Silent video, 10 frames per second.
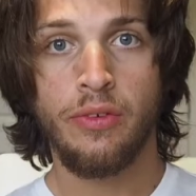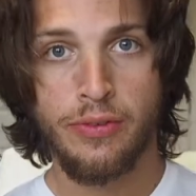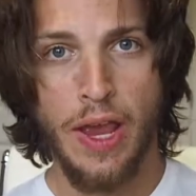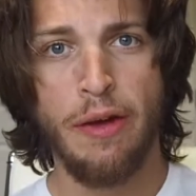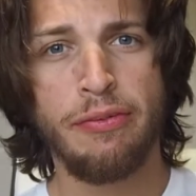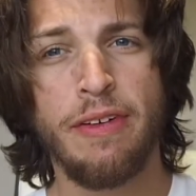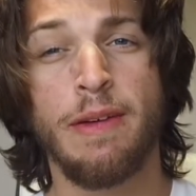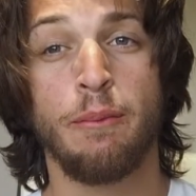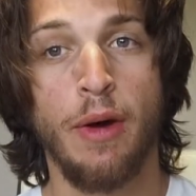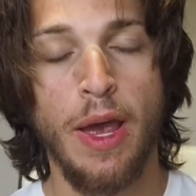
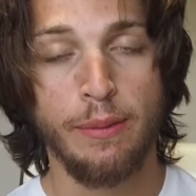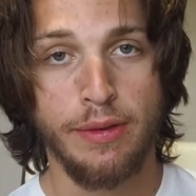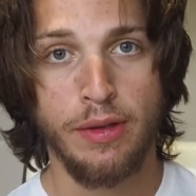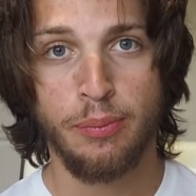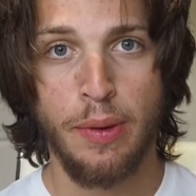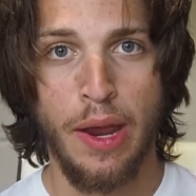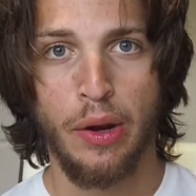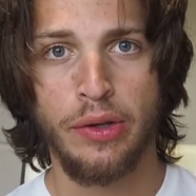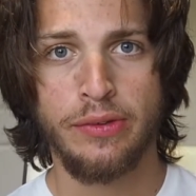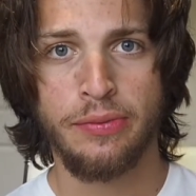Jeffrey blames his
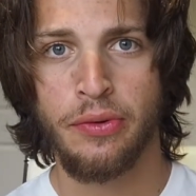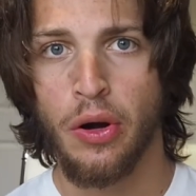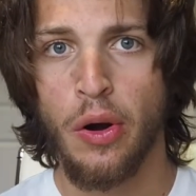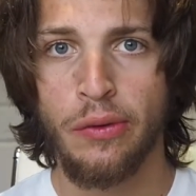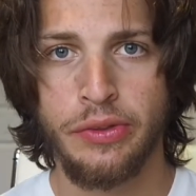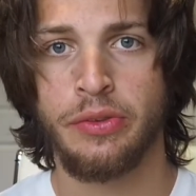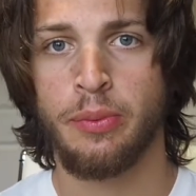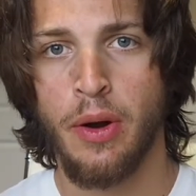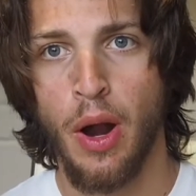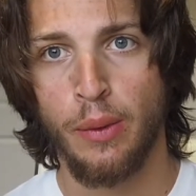parents for all of his
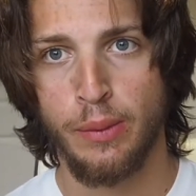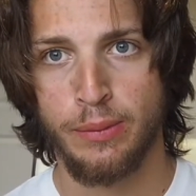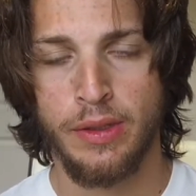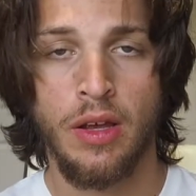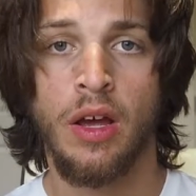problems.